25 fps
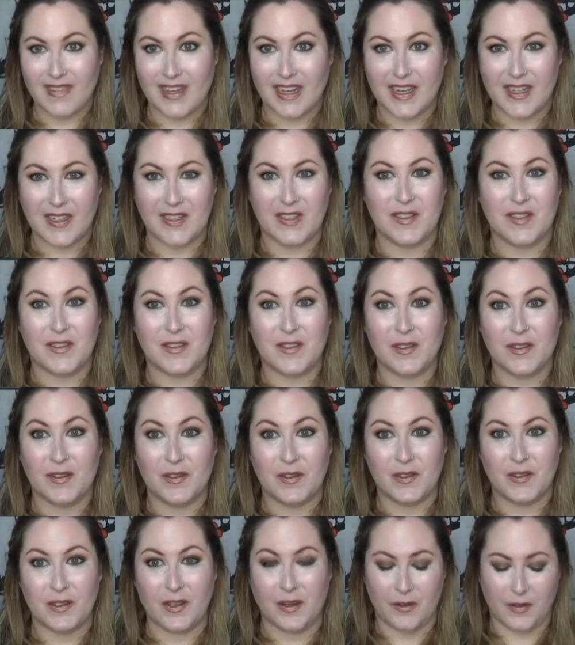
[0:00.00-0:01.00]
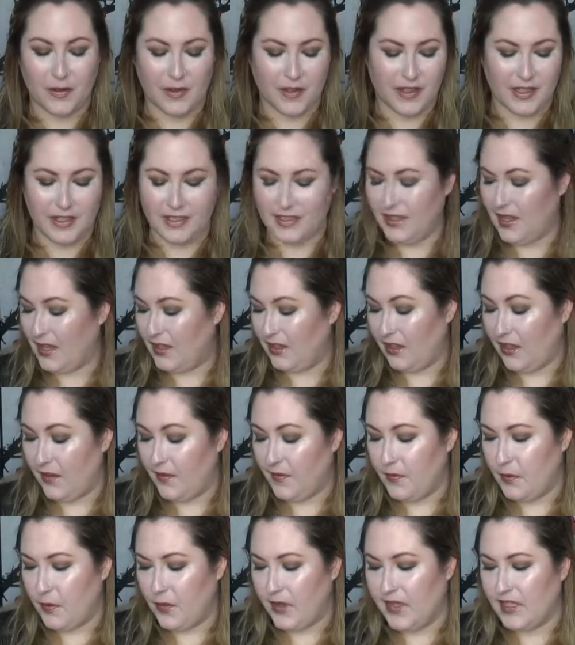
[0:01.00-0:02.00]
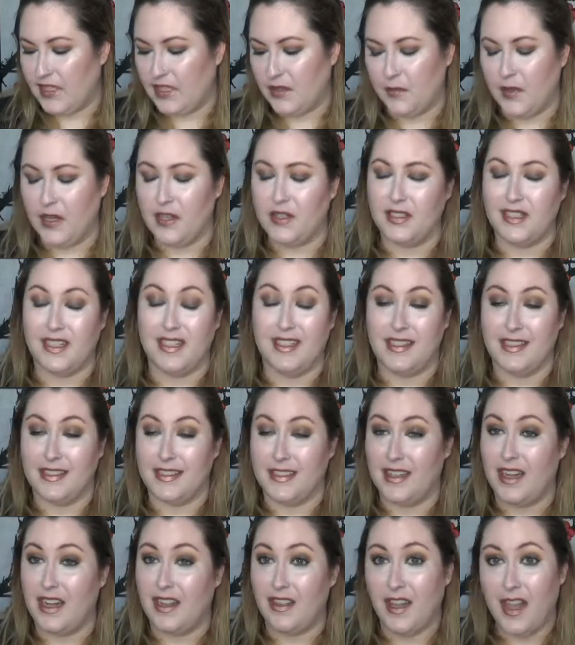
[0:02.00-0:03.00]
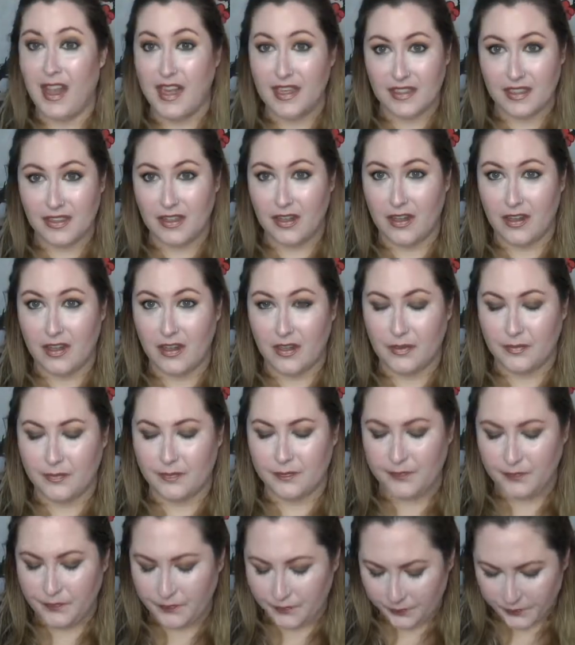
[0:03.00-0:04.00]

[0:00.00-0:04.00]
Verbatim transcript: It's so good. I love the way this smells. It does not last long.